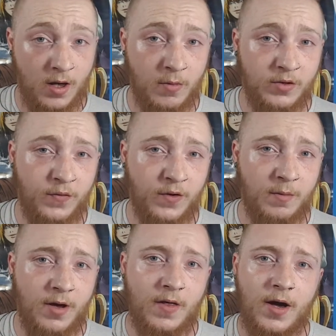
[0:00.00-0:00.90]
How would you feel
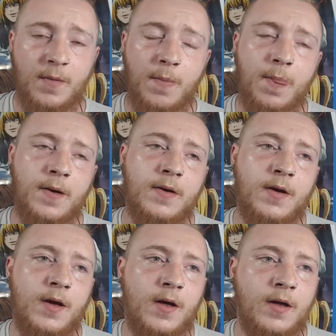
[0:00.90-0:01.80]
about that?
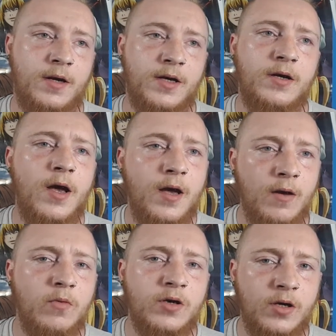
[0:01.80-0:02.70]
And they said,
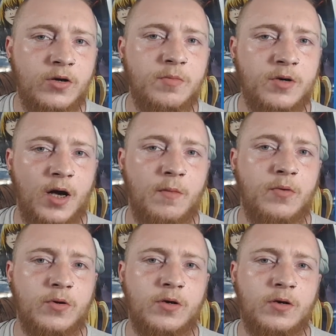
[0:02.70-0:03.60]
yeah, we'll send you some
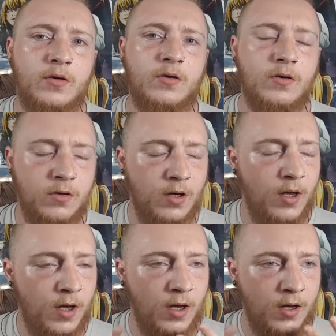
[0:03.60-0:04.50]
samples.
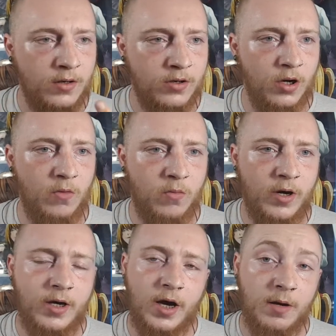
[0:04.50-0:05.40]
So
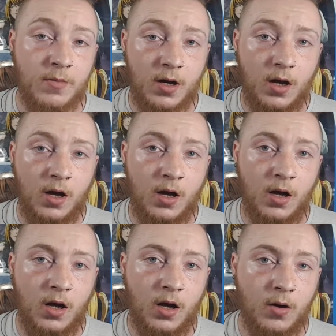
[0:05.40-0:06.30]
when they came,
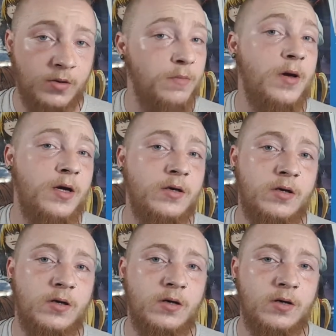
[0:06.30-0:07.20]
I was
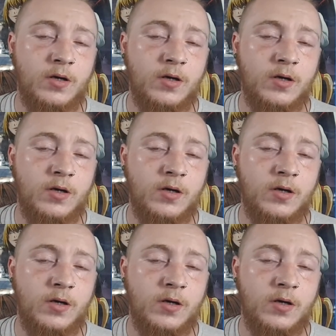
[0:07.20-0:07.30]
amazed,